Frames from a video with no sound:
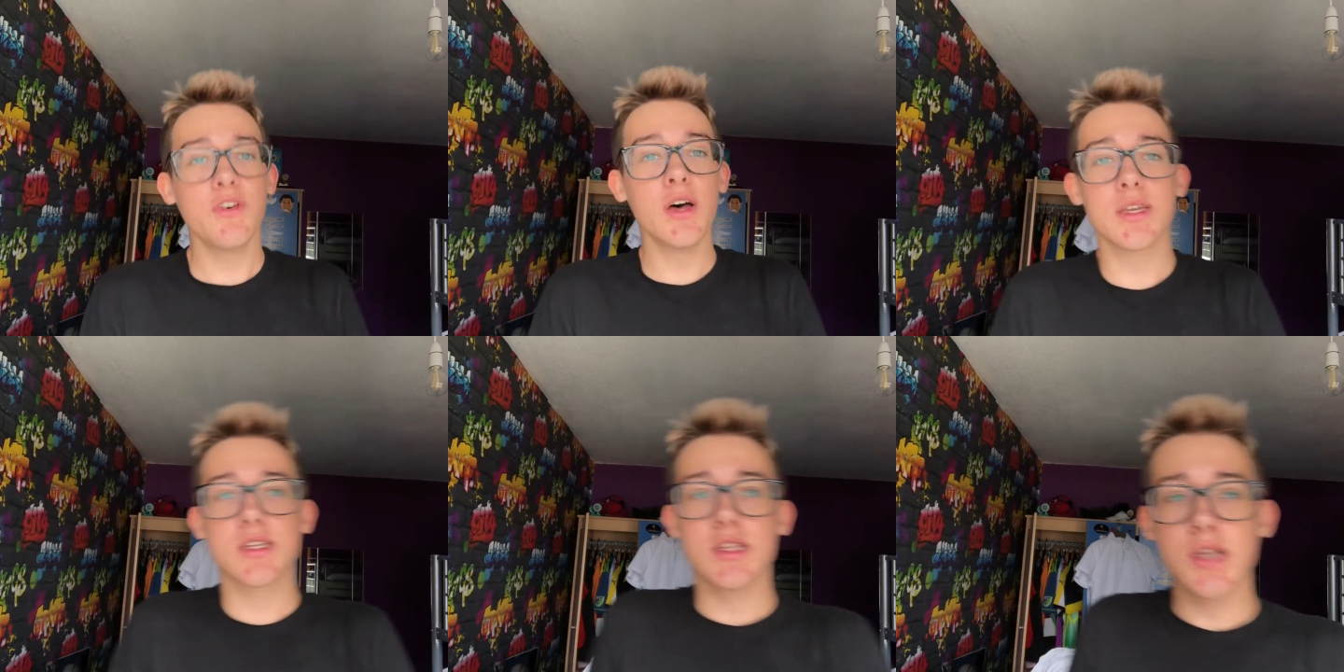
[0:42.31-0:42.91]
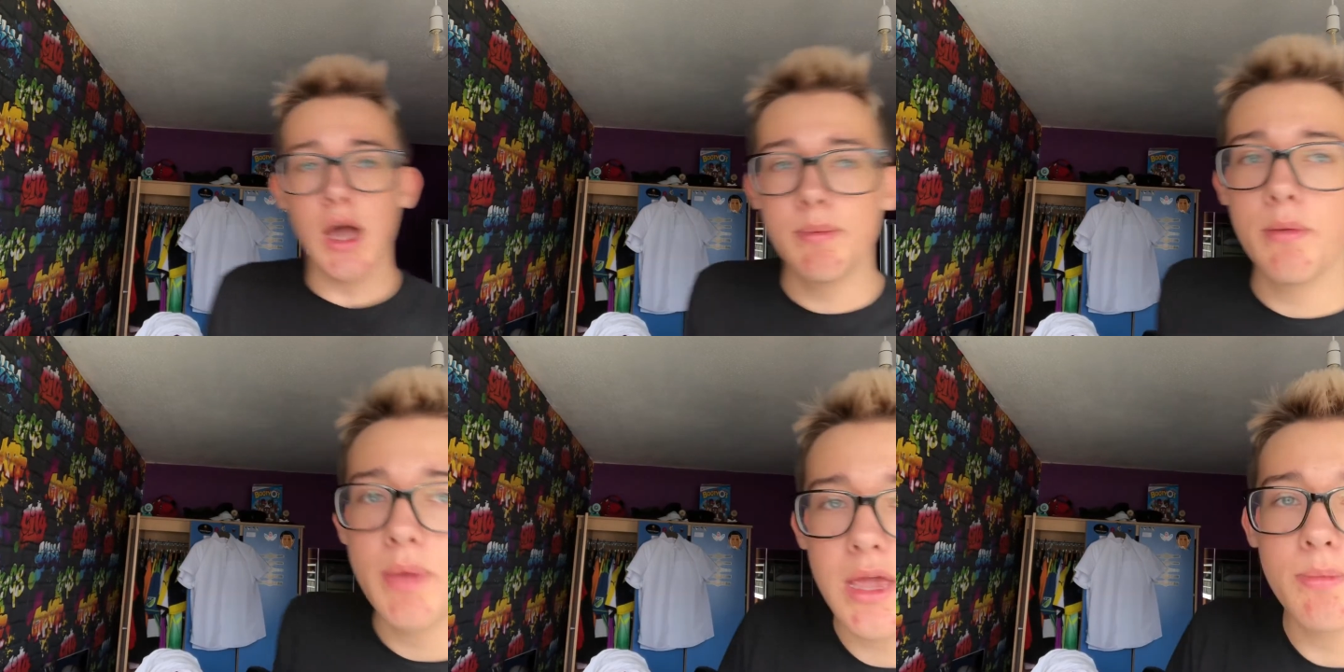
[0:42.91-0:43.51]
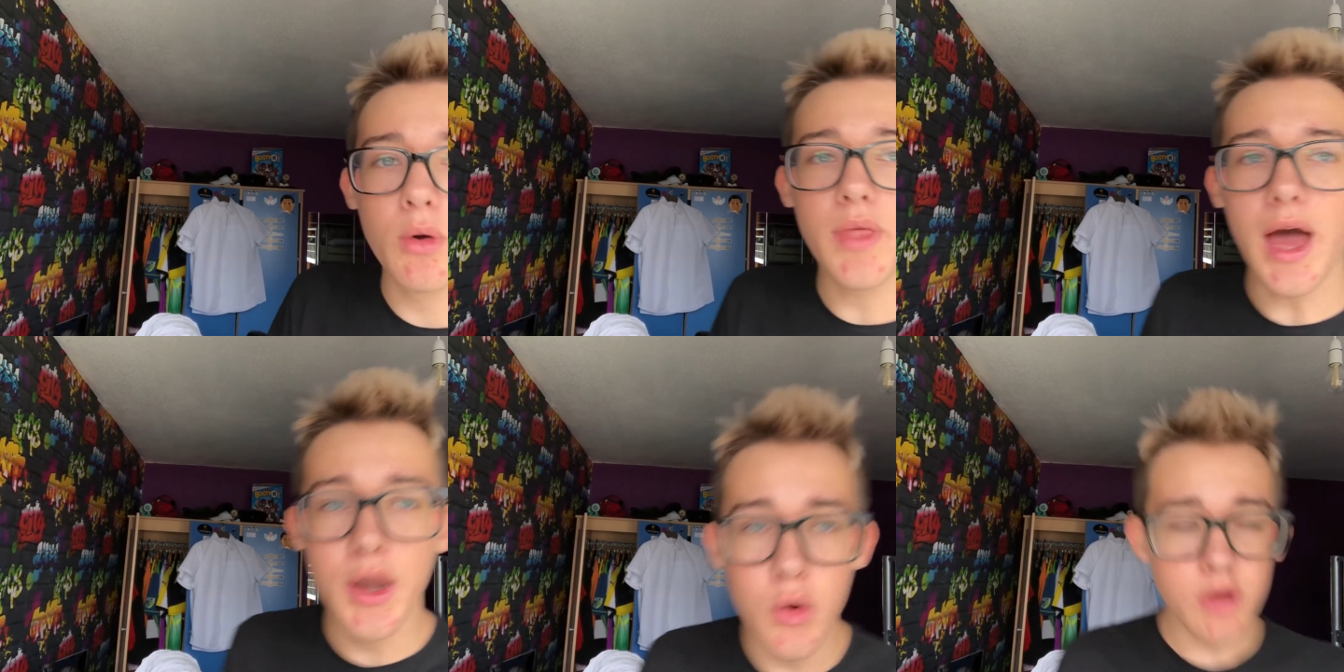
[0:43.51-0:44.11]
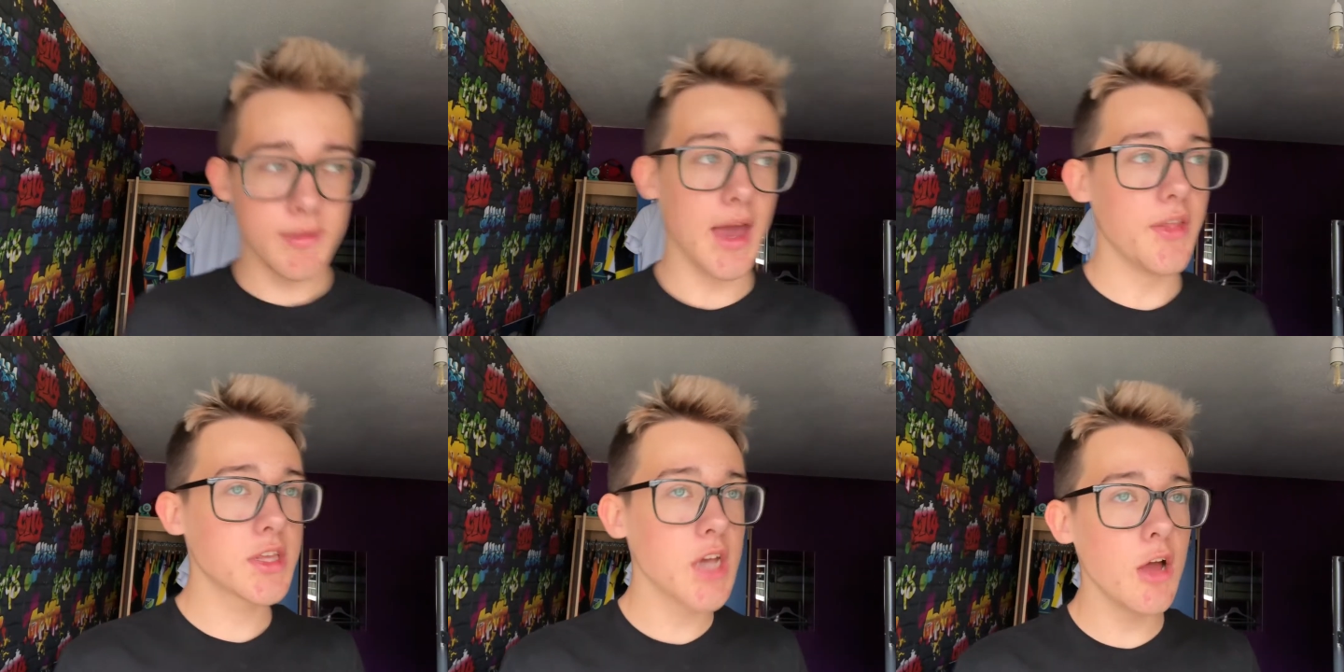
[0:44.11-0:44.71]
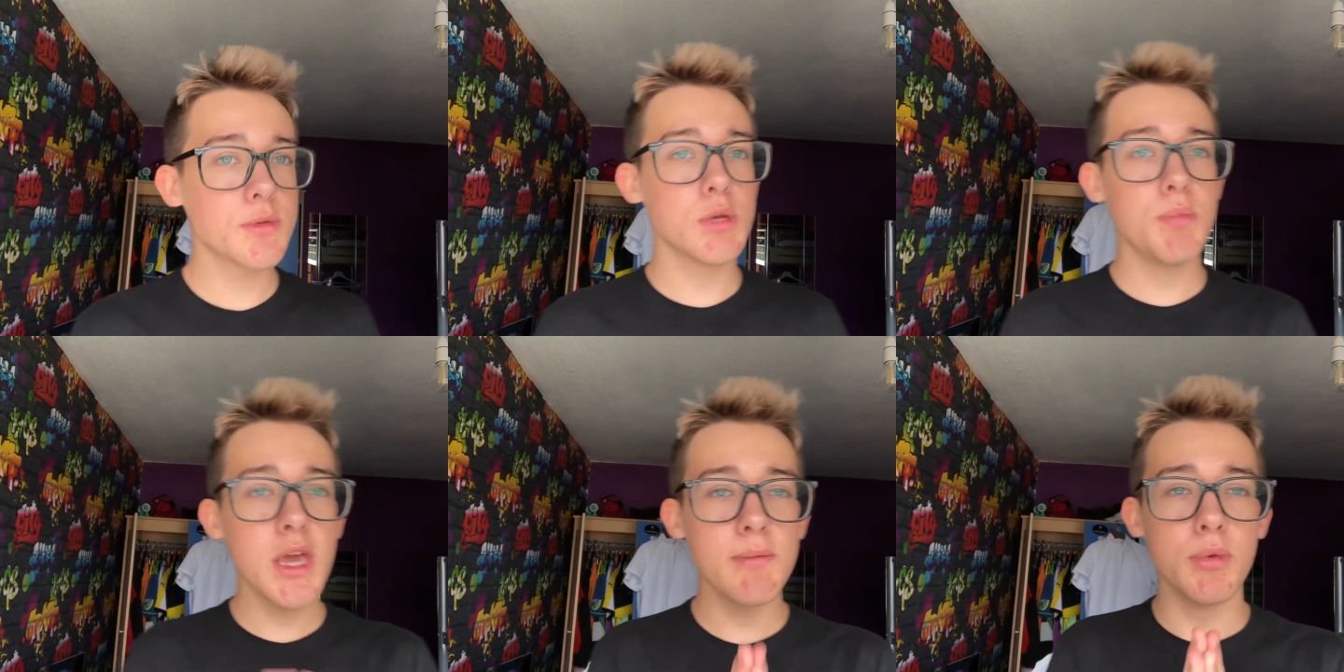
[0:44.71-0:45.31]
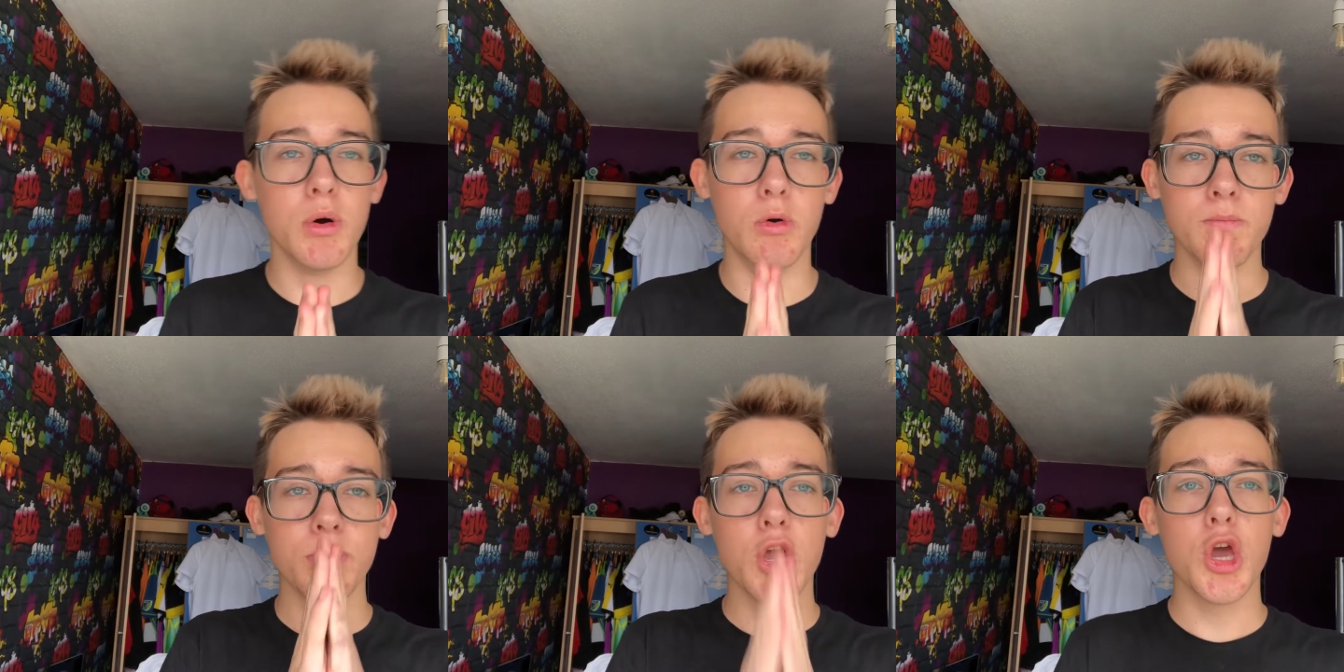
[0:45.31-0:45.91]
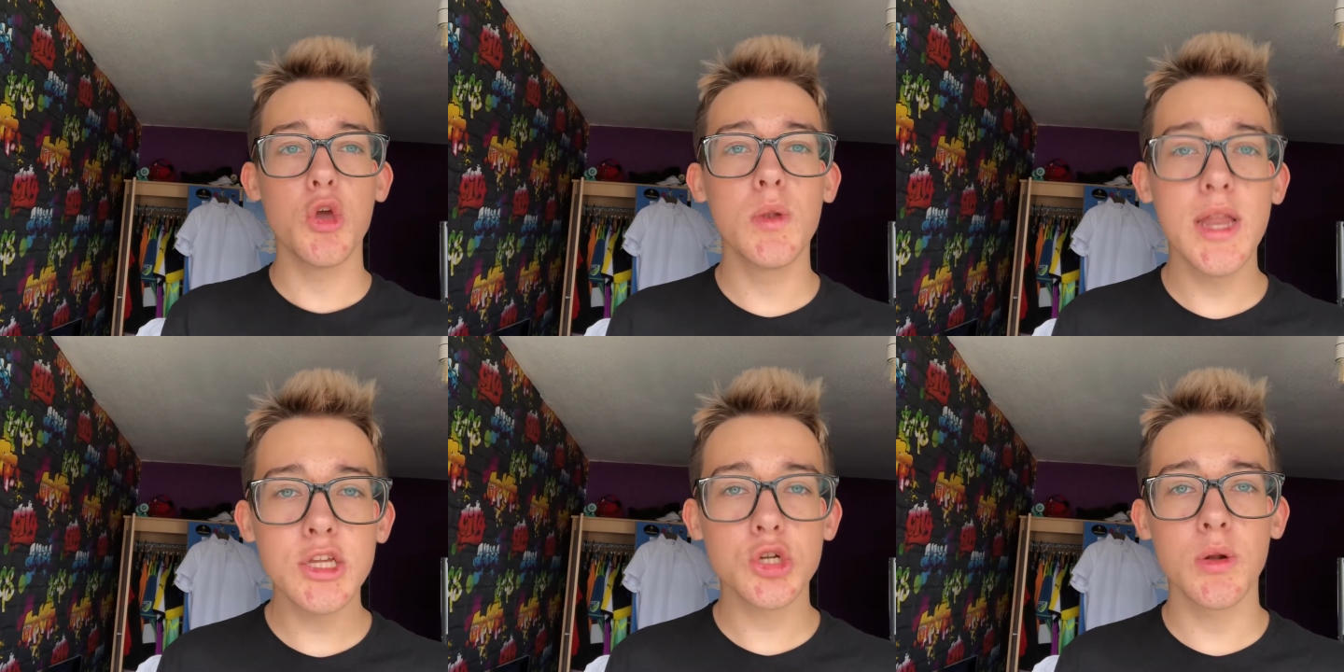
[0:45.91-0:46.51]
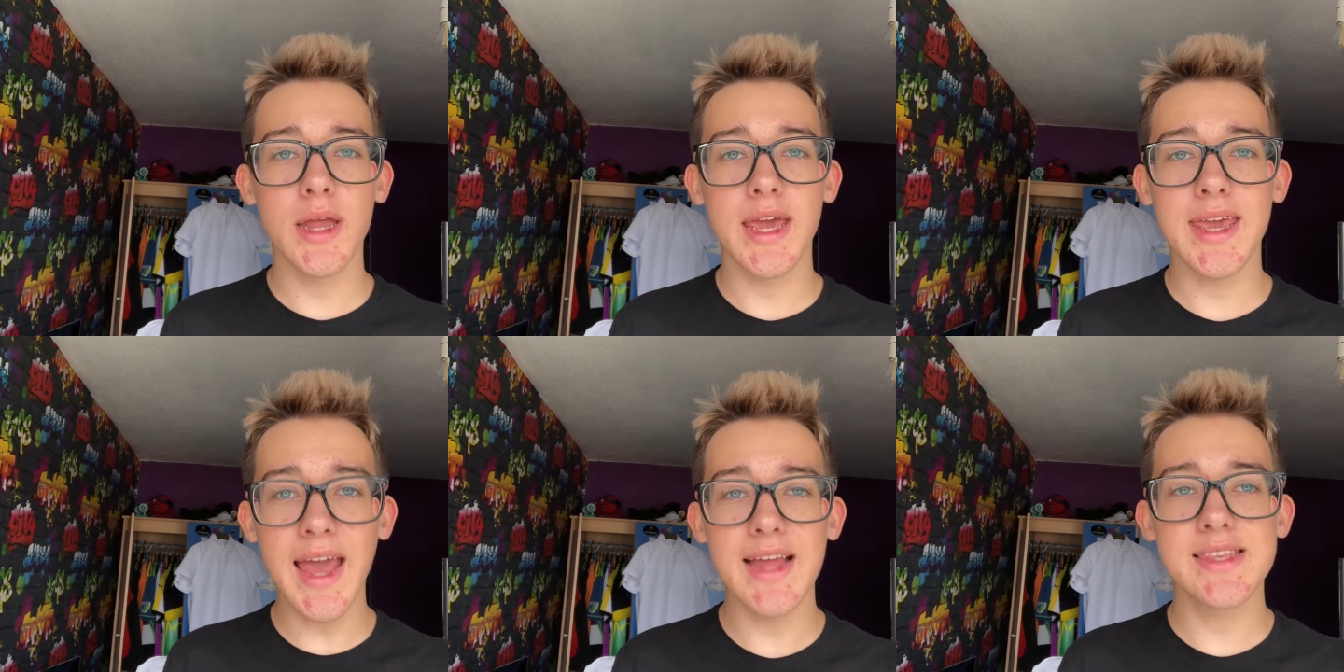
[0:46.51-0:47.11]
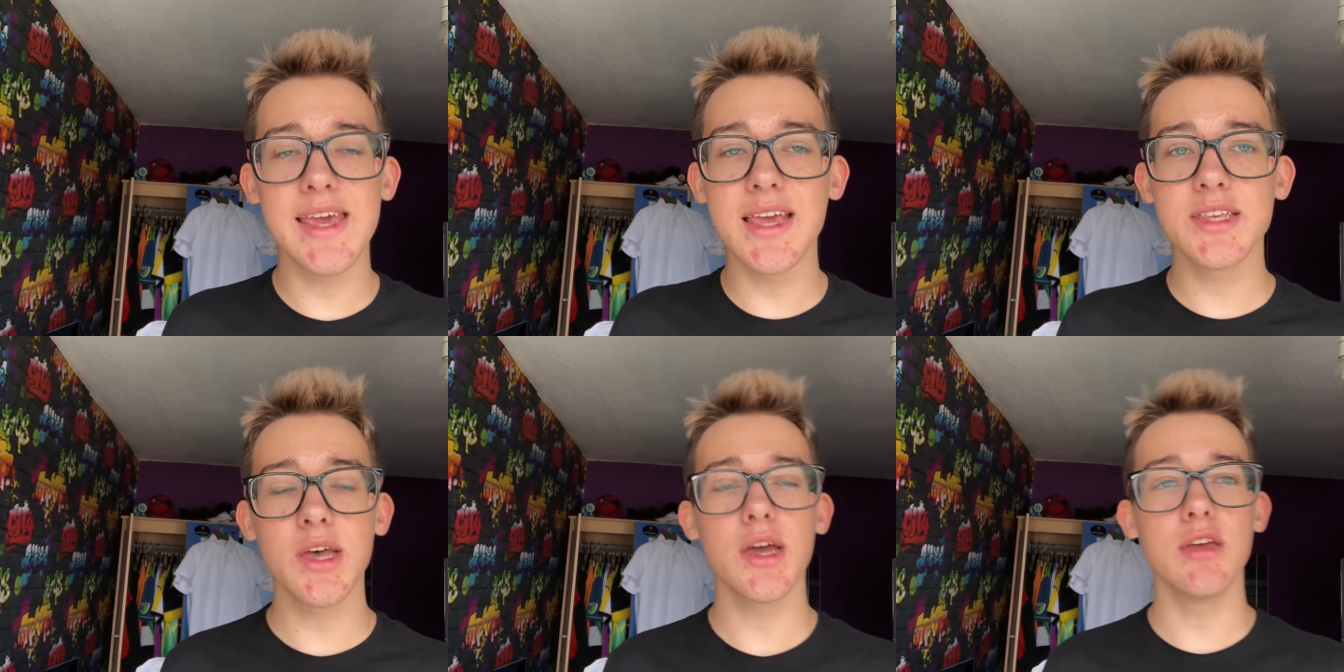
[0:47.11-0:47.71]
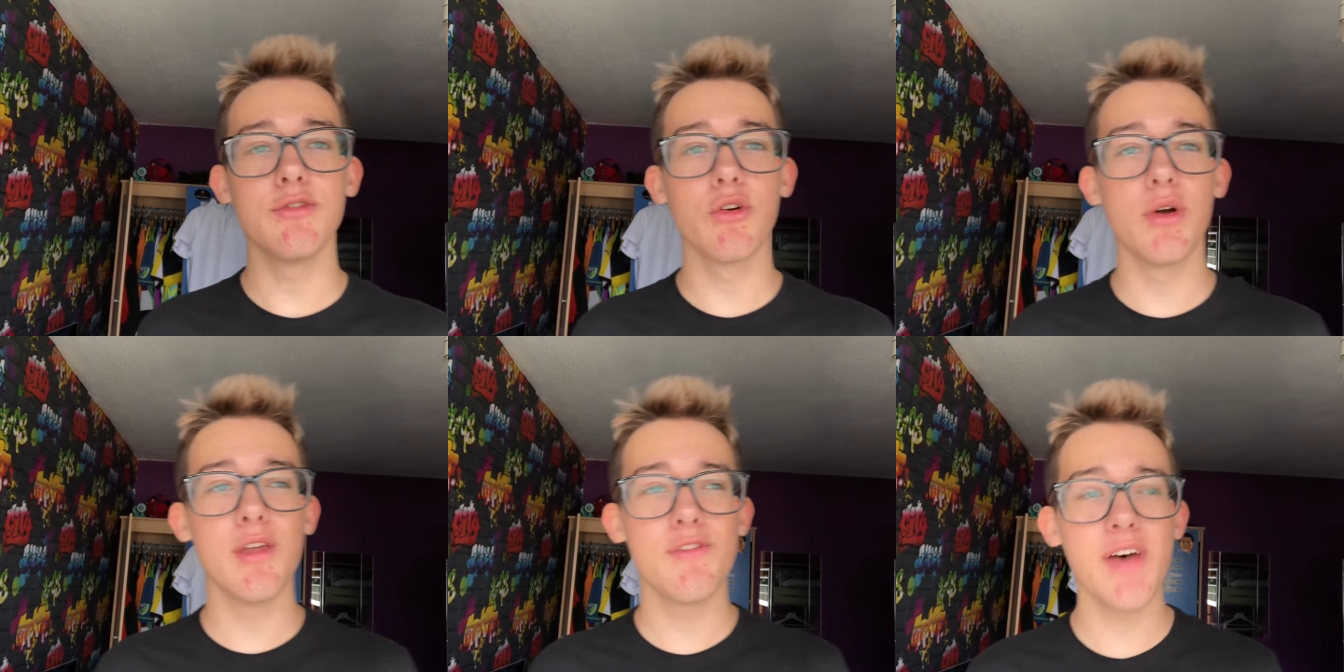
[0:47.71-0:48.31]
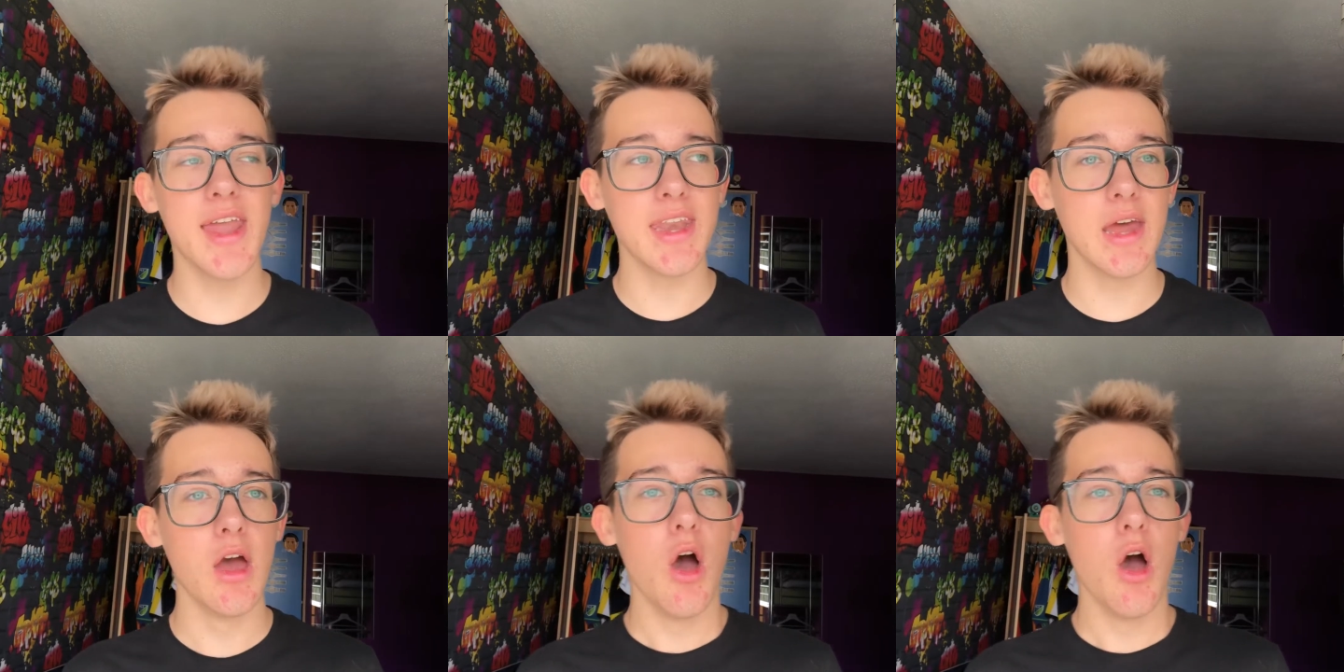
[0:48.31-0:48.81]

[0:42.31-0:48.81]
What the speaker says: first type of people that annoy me are the types of people who literally get excited for an event